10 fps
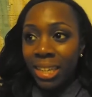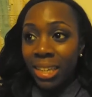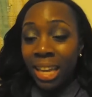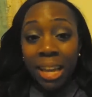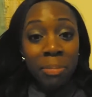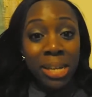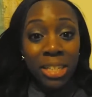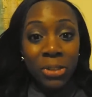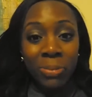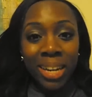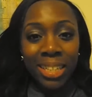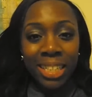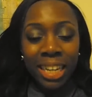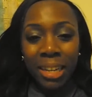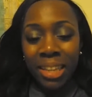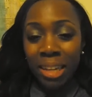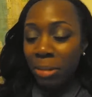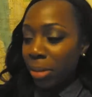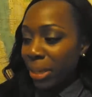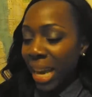yeah, back to normality. I think I'm
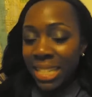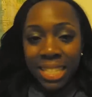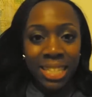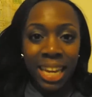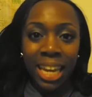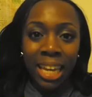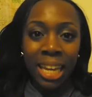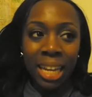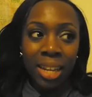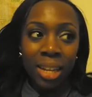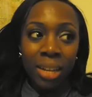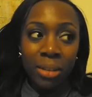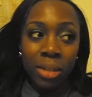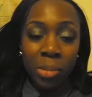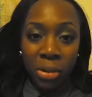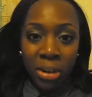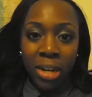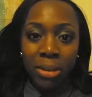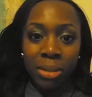going to be editing tomorrow.